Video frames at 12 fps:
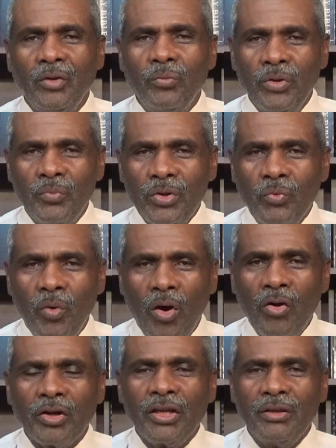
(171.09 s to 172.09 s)
When we
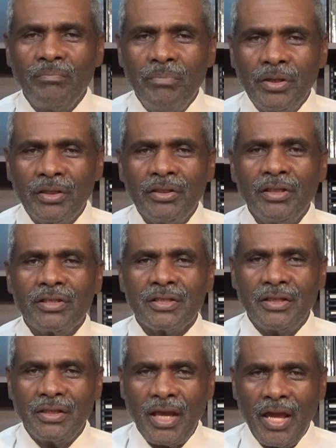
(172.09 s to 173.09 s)
walk in bitterness
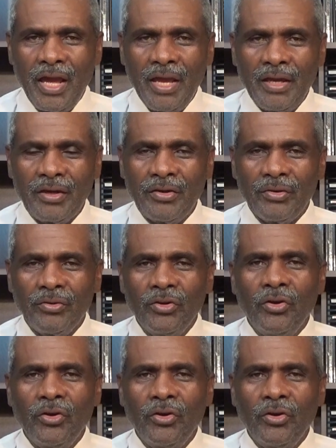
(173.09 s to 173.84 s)
and anger,